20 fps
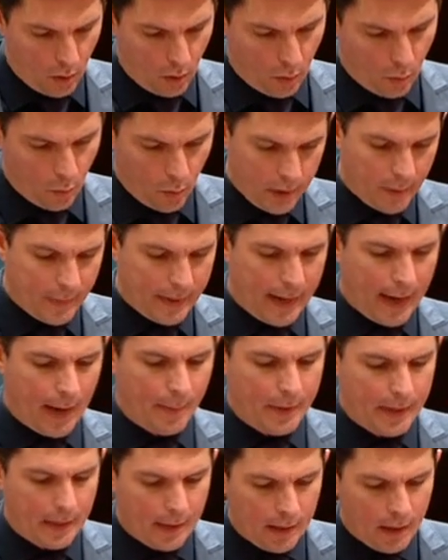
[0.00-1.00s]
Will you be
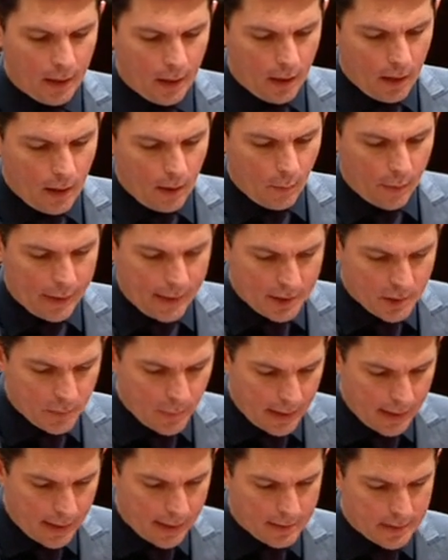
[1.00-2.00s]
happy when
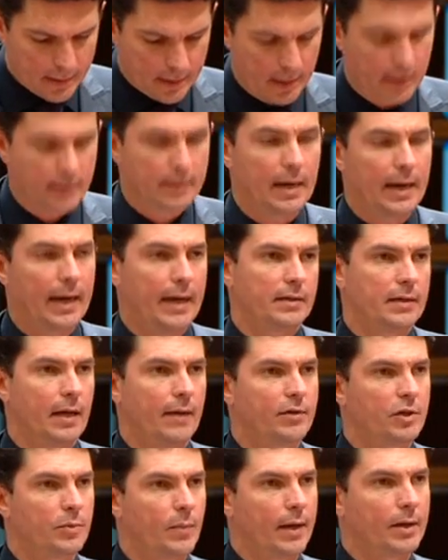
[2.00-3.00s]
SBS is allowed to have
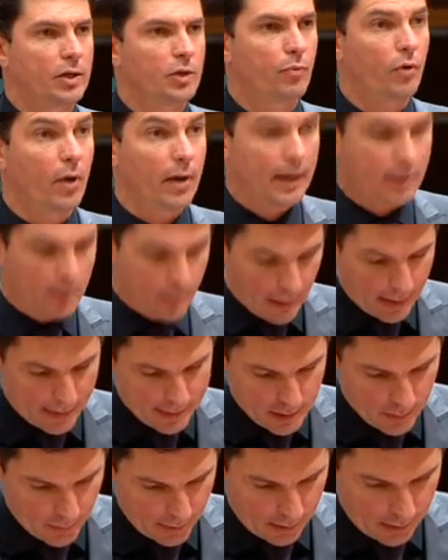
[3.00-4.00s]
as much product
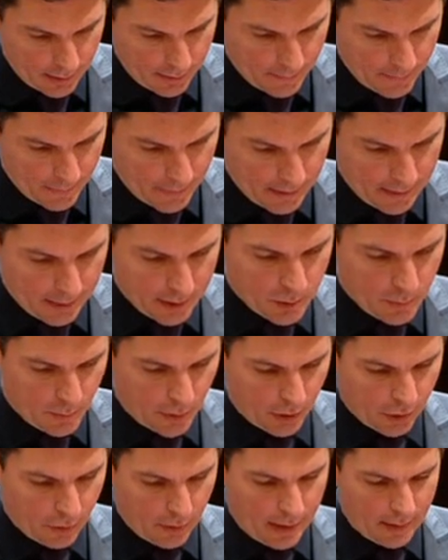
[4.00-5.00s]
placement in its
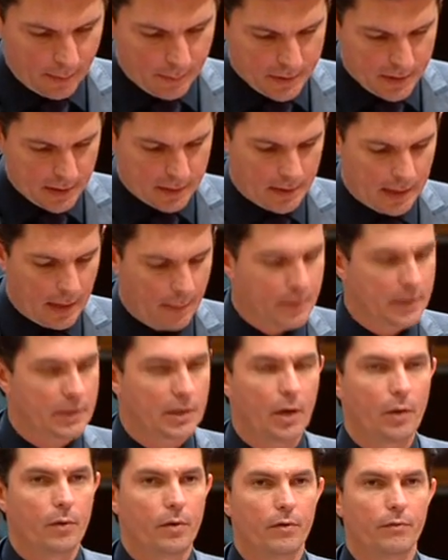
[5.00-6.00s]
programs as an
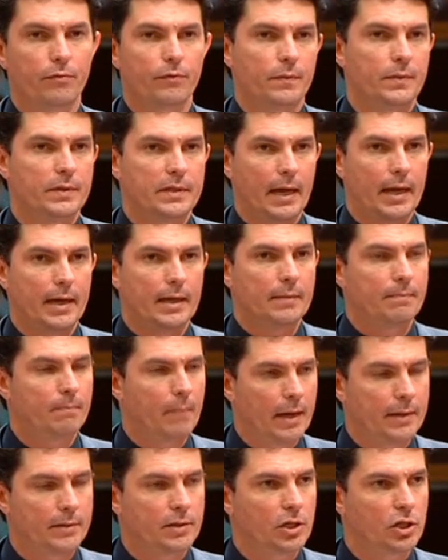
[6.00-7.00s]
episode of, say,
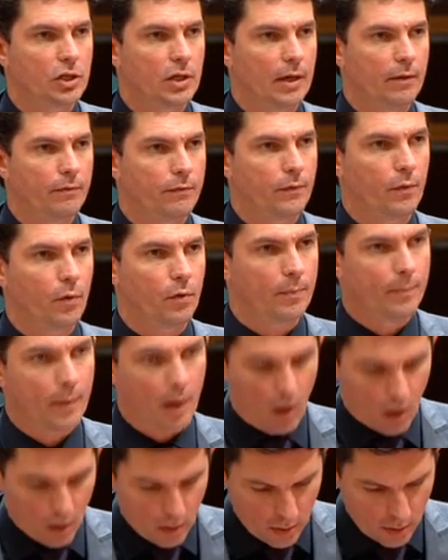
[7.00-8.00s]
MasterChef or The
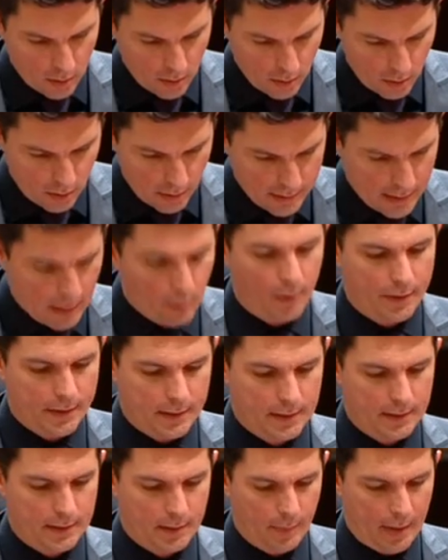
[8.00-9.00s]
Block? Is that what
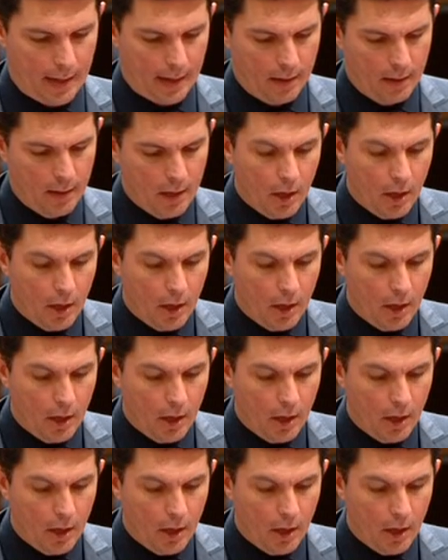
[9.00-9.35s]
this is about?